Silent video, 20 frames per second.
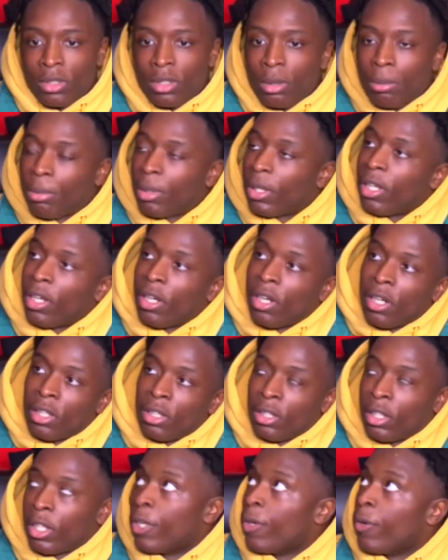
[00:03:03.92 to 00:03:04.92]
being great
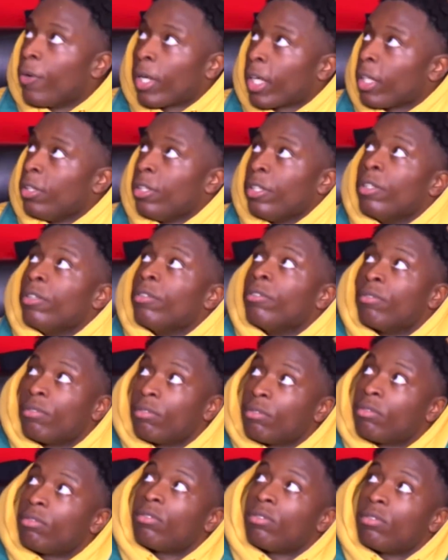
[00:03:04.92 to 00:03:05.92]
at
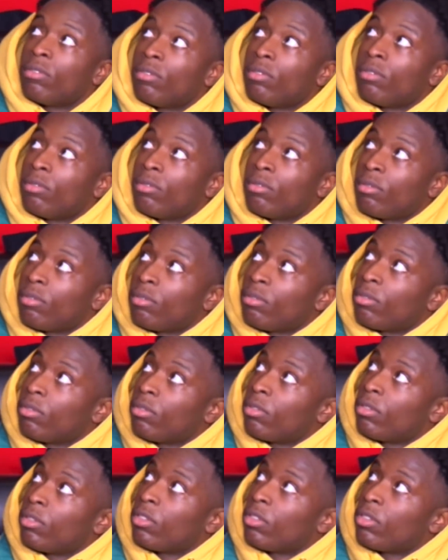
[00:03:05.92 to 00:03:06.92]
developing relationships, I
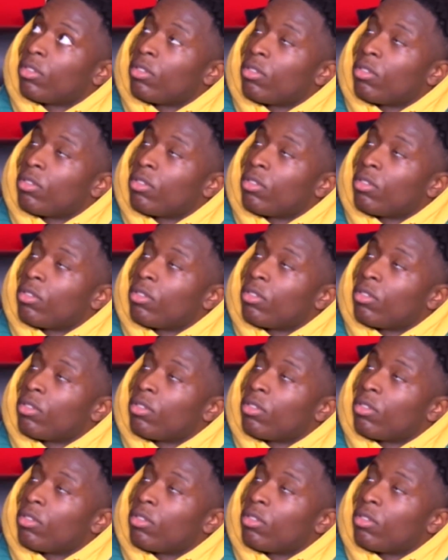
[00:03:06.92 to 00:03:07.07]
think,